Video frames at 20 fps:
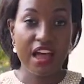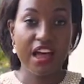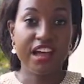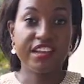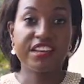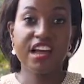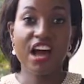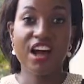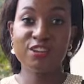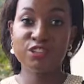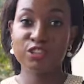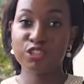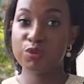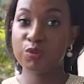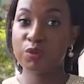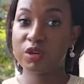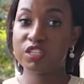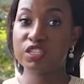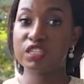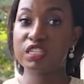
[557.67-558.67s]
And how do you
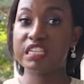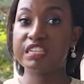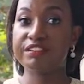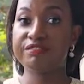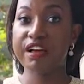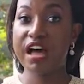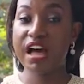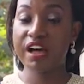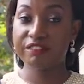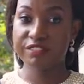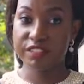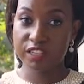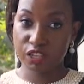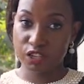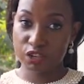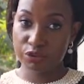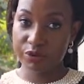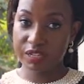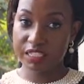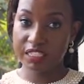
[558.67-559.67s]
want to live after
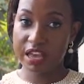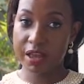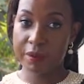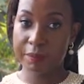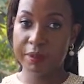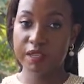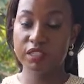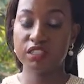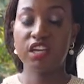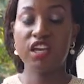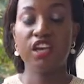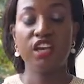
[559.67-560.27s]
your retirement?